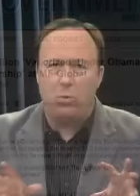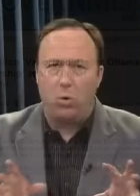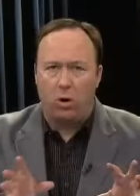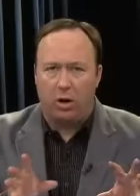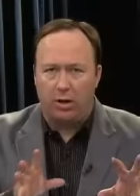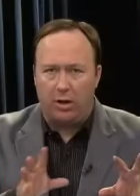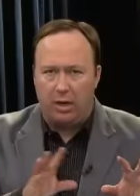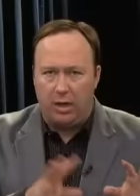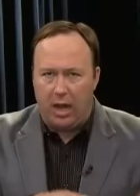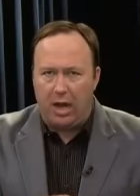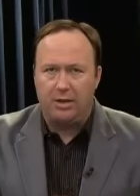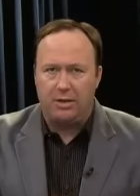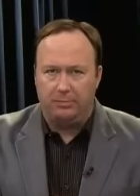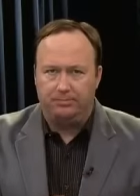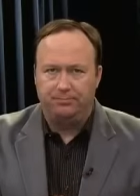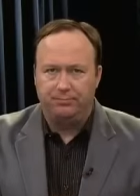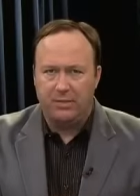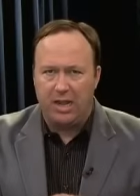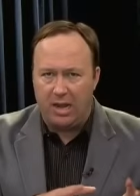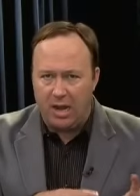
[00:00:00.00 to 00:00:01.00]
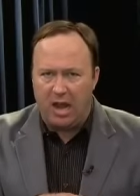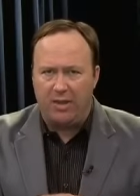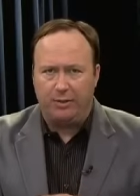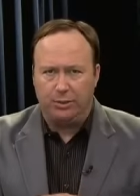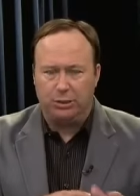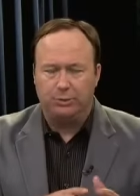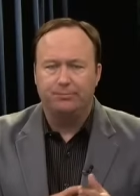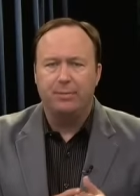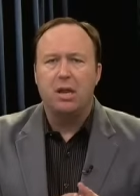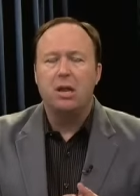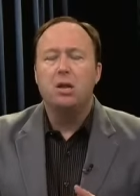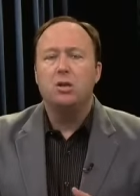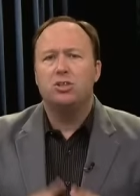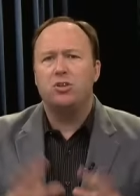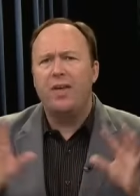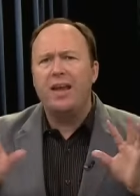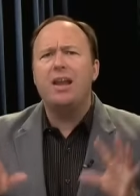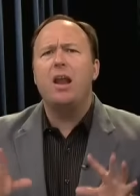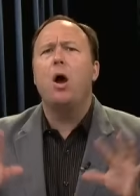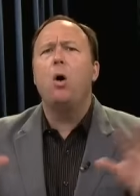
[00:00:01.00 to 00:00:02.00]
Morgan in London and others.
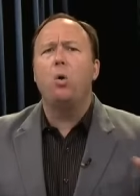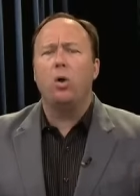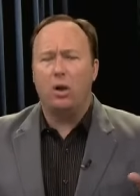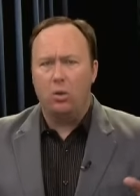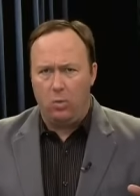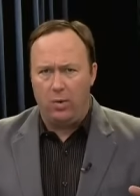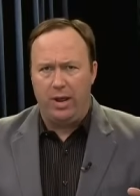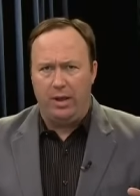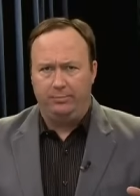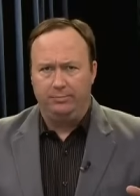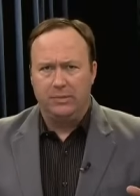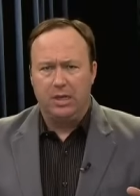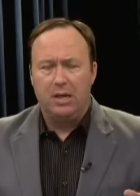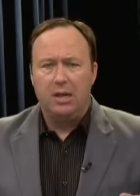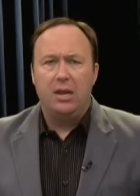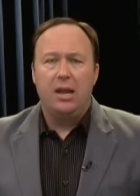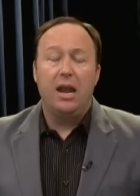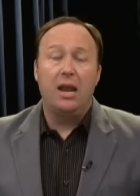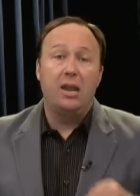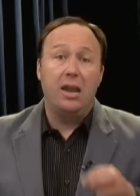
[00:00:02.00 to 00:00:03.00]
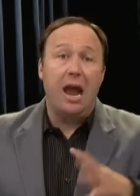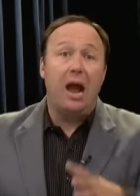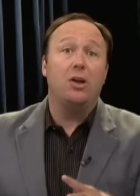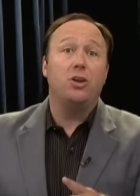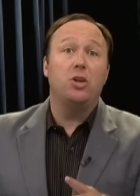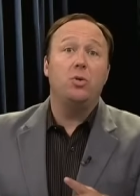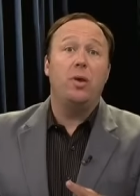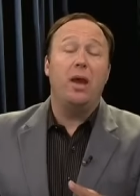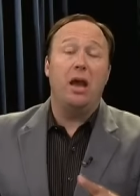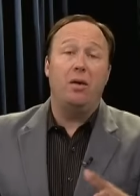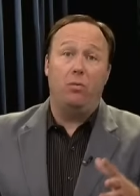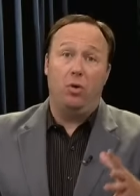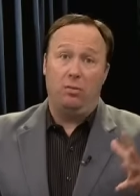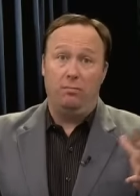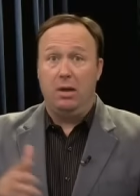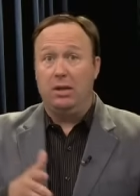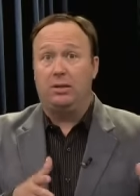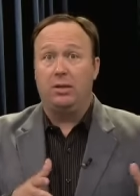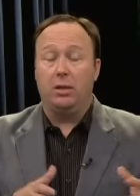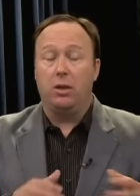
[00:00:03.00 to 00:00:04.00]
So they know where it went. And now you have, what,
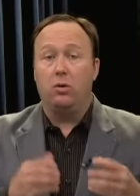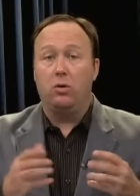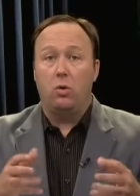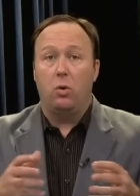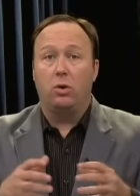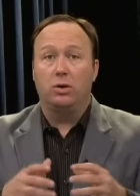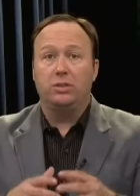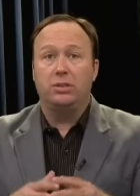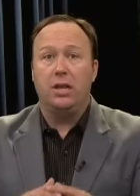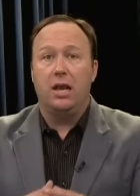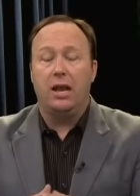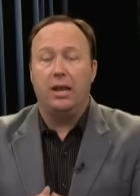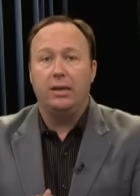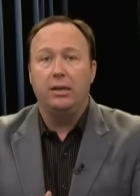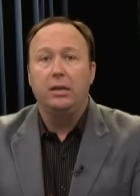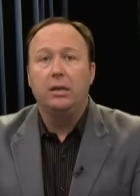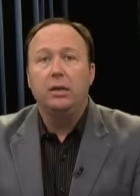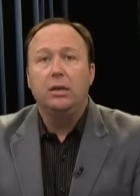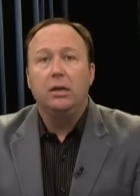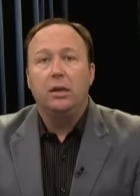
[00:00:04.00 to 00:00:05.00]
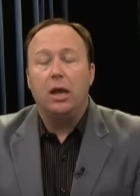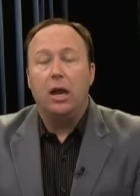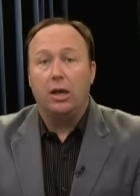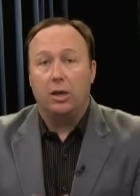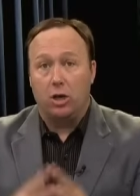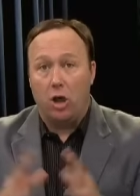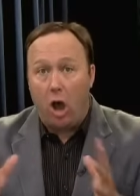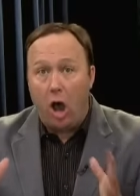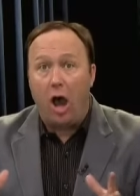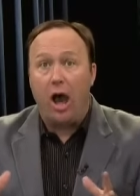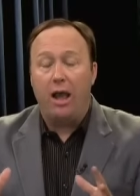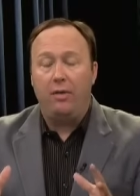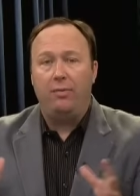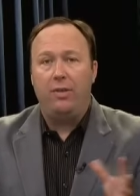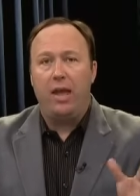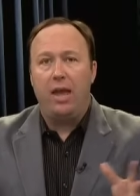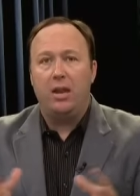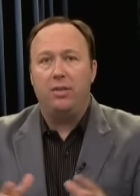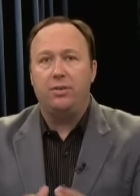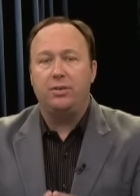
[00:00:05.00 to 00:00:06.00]
a month ago, Corzine caught
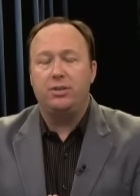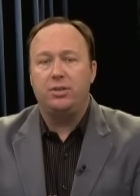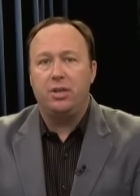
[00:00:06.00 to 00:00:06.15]
the head of the